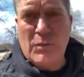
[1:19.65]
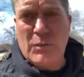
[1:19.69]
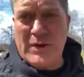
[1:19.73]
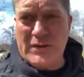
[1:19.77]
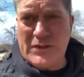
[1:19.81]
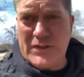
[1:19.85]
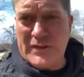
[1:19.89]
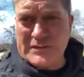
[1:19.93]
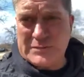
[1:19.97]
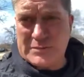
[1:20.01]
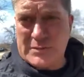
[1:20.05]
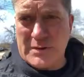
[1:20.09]

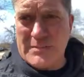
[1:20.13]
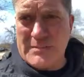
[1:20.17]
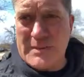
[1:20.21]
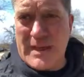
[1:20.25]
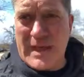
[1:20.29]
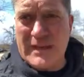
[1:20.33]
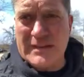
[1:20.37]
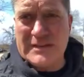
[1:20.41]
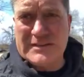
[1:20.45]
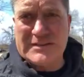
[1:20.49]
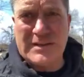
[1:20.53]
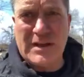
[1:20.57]
with his
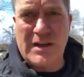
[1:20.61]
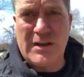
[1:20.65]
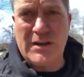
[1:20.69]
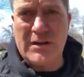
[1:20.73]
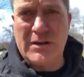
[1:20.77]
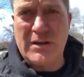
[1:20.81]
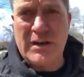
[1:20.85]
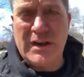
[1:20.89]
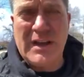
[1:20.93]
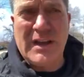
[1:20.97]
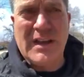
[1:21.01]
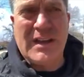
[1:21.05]
roommate.
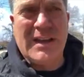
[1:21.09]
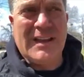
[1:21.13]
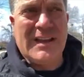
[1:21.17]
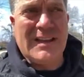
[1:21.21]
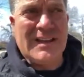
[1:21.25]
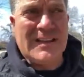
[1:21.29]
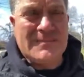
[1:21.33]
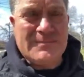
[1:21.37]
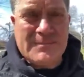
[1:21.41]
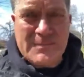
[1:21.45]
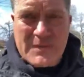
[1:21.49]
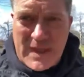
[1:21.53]
So
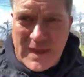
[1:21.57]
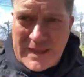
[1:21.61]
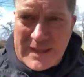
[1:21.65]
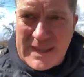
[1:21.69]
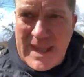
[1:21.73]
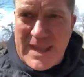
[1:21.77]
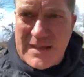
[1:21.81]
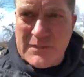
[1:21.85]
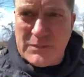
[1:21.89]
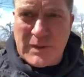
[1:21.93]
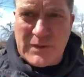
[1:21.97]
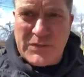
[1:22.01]

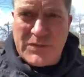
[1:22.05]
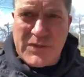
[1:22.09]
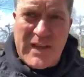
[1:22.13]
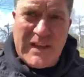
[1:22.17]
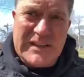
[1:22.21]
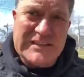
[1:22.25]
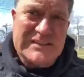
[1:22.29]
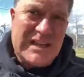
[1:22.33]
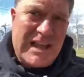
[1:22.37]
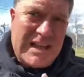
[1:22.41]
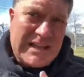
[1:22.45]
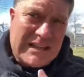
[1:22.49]
again, when
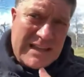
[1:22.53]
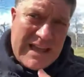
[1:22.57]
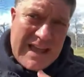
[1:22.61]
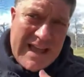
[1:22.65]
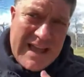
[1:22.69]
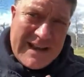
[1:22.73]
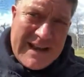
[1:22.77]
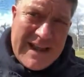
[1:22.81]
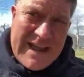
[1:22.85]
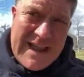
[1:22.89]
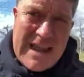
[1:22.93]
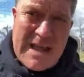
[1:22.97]
things like
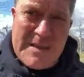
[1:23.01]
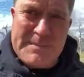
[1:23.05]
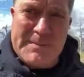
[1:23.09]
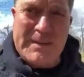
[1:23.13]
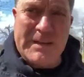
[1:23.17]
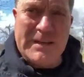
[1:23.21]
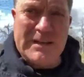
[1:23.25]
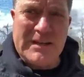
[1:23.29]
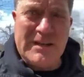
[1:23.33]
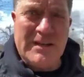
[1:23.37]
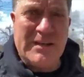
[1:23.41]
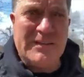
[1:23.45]
that
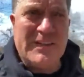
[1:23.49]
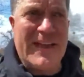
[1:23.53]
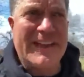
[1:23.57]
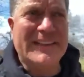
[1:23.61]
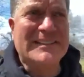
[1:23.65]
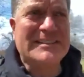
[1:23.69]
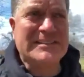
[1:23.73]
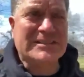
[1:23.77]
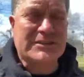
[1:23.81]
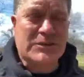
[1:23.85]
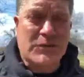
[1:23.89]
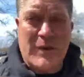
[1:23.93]
happen,
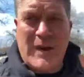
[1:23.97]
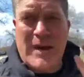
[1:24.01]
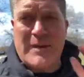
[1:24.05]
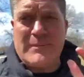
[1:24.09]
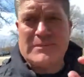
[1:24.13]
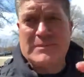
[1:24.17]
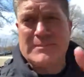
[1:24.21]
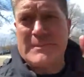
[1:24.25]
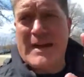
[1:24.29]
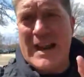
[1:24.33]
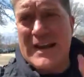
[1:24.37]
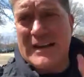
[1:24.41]
that
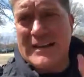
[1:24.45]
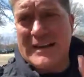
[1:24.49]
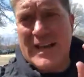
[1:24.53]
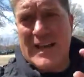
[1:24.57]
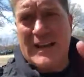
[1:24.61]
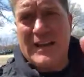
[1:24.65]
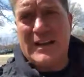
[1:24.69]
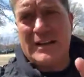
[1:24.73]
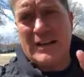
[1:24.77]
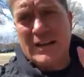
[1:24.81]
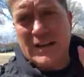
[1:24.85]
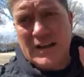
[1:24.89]
screams
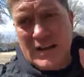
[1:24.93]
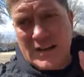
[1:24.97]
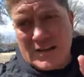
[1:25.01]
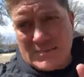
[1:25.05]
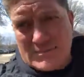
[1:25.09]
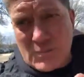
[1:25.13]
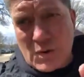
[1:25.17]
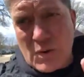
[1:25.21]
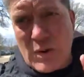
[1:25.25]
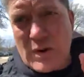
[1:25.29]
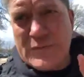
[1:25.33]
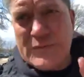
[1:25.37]
metadata,
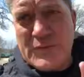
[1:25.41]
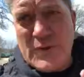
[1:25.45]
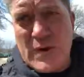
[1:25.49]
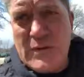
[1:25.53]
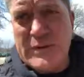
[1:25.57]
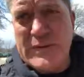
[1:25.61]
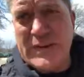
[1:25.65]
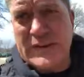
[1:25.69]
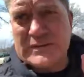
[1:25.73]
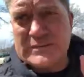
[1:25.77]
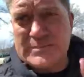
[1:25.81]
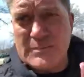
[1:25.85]
more
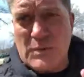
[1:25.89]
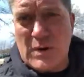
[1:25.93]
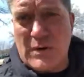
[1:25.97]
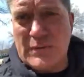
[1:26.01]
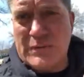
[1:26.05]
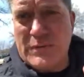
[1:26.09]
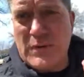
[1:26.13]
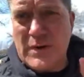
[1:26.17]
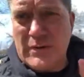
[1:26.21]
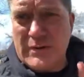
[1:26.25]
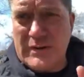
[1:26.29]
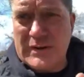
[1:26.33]
focus,
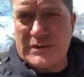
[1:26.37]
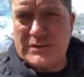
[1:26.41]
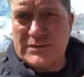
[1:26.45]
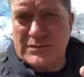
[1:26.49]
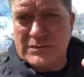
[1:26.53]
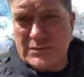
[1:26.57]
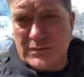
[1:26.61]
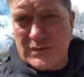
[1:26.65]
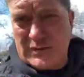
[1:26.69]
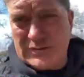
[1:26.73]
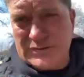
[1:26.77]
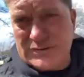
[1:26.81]

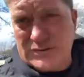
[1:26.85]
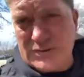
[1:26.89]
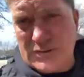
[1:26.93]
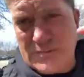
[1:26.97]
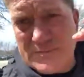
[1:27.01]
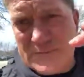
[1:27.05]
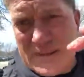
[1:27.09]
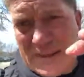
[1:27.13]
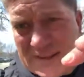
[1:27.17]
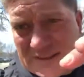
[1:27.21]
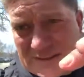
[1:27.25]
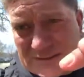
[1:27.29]

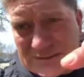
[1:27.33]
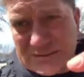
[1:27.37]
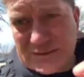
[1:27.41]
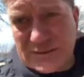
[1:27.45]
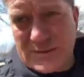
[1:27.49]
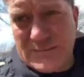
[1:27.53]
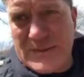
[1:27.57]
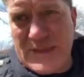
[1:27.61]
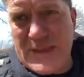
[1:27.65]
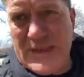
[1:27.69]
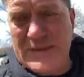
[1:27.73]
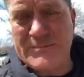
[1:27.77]
zoom
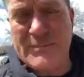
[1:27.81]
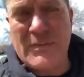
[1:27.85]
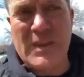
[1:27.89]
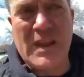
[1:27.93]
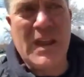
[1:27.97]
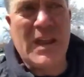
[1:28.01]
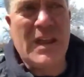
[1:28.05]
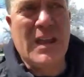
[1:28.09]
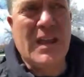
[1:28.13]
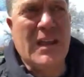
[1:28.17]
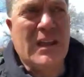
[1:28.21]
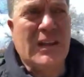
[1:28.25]
in.
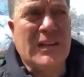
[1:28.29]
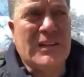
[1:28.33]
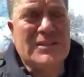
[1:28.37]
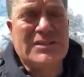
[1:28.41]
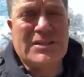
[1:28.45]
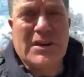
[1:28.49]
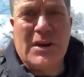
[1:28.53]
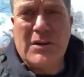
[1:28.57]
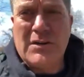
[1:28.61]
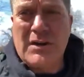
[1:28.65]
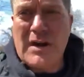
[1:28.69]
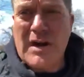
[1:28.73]

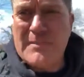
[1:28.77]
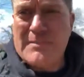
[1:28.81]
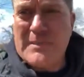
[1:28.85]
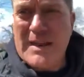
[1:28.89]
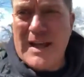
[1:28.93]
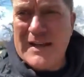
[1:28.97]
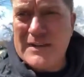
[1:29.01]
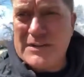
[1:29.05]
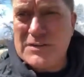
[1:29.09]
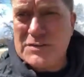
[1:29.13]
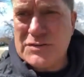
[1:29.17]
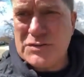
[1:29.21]
So I'm
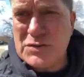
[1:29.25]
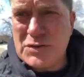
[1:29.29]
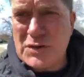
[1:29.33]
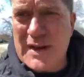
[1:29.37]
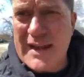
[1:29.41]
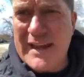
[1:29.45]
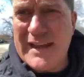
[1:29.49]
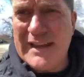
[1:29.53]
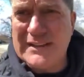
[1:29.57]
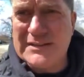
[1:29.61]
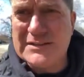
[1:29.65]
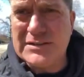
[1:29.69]
not
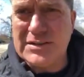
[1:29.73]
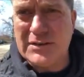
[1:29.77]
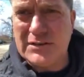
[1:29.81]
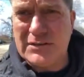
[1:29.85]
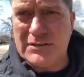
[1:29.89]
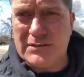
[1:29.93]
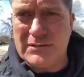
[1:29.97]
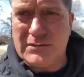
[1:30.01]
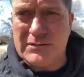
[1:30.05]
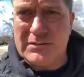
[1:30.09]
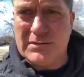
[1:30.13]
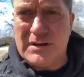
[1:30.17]
trying
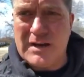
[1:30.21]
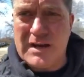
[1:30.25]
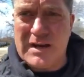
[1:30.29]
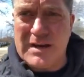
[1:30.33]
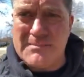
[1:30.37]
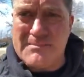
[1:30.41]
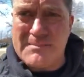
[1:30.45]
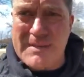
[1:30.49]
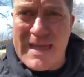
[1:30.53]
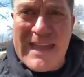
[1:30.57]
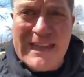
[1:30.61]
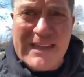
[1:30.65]
to
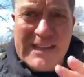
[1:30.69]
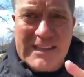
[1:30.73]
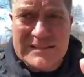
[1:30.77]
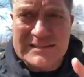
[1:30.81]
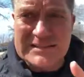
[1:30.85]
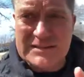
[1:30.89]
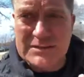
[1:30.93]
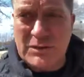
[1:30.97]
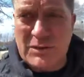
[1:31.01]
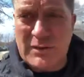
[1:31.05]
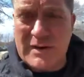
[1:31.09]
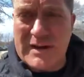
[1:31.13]
make
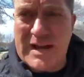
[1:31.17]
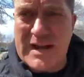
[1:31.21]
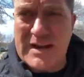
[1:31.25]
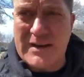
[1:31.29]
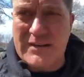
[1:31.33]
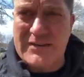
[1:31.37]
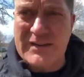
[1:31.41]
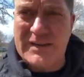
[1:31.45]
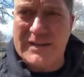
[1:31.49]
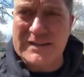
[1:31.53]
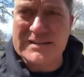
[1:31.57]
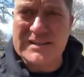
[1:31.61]
a story
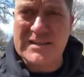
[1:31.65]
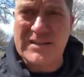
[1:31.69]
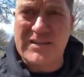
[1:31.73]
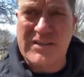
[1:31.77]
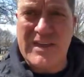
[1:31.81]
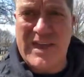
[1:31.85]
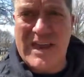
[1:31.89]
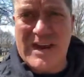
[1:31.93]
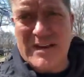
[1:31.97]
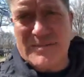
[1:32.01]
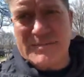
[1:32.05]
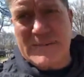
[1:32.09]
out of this.
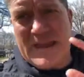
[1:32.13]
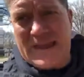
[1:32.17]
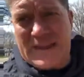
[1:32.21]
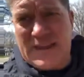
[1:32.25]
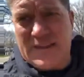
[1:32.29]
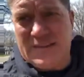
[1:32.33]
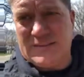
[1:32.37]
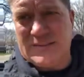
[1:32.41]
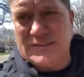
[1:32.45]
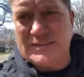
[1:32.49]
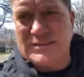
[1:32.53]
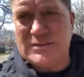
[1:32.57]
They're
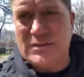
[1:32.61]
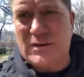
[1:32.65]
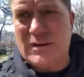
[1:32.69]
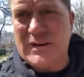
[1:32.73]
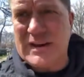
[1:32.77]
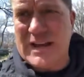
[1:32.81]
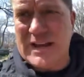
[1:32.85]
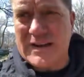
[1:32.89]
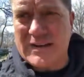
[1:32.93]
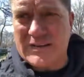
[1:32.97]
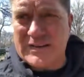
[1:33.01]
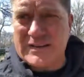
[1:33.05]
making the
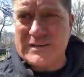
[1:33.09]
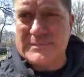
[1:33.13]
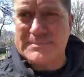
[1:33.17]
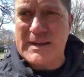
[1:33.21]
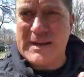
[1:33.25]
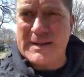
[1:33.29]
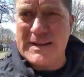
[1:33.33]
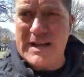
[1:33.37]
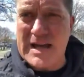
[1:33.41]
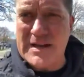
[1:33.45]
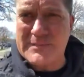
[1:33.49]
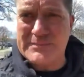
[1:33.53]
story out of this
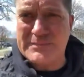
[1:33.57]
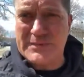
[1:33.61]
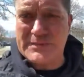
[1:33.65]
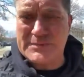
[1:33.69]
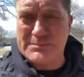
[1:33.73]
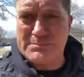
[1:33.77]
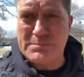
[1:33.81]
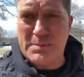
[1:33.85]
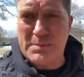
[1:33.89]
by not